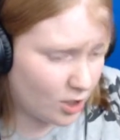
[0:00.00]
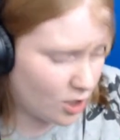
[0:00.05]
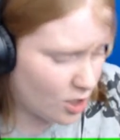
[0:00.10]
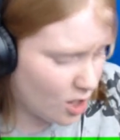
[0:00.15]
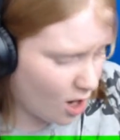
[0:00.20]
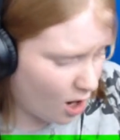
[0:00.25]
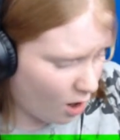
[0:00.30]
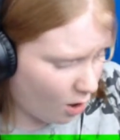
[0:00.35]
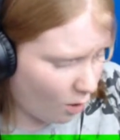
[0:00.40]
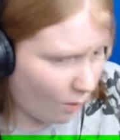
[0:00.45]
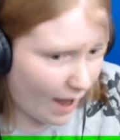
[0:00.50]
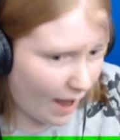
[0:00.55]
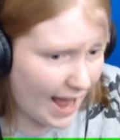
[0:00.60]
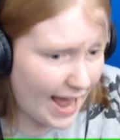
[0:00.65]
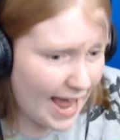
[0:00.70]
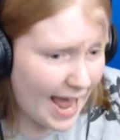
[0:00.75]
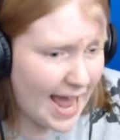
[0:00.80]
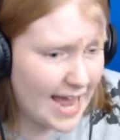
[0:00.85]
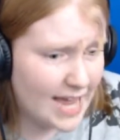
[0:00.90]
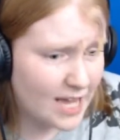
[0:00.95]
No! I
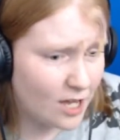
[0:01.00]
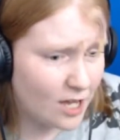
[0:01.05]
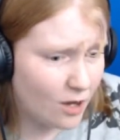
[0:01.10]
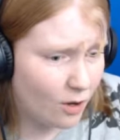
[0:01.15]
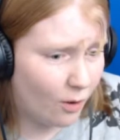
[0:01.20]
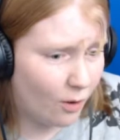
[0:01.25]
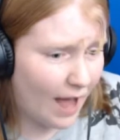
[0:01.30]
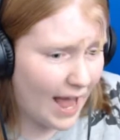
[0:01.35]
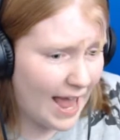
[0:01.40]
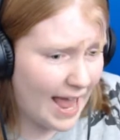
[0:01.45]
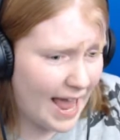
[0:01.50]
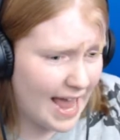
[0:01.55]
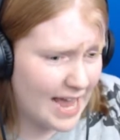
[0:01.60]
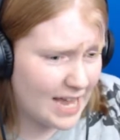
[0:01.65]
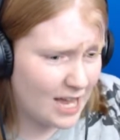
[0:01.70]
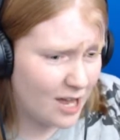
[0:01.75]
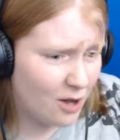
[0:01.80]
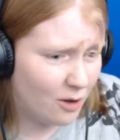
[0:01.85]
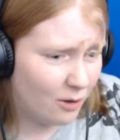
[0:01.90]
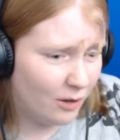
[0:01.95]
hate you! I hate
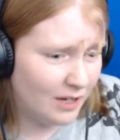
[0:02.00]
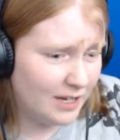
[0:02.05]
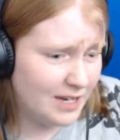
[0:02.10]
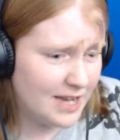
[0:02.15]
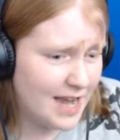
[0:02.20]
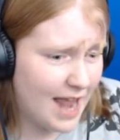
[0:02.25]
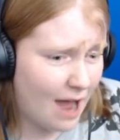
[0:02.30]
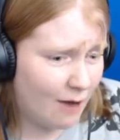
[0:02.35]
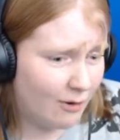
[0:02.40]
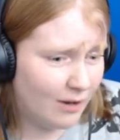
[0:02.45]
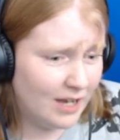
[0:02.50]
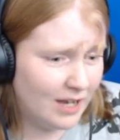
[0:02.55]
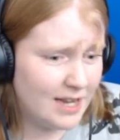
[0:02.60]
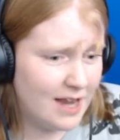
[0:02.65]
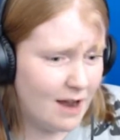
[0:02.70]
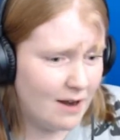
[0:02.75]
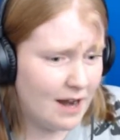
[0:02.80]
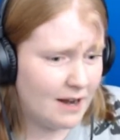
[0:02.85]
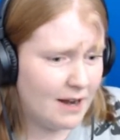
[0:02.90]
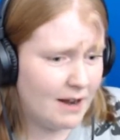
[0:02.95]
you! No!
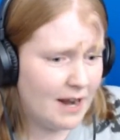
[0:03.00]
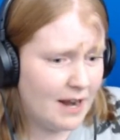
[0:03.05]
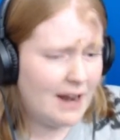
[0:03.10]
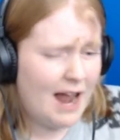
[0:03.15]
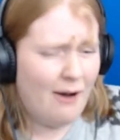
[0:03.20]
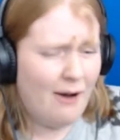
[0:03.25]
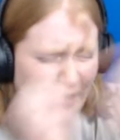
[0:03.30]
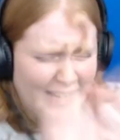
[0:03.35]
No! No! No! No! No!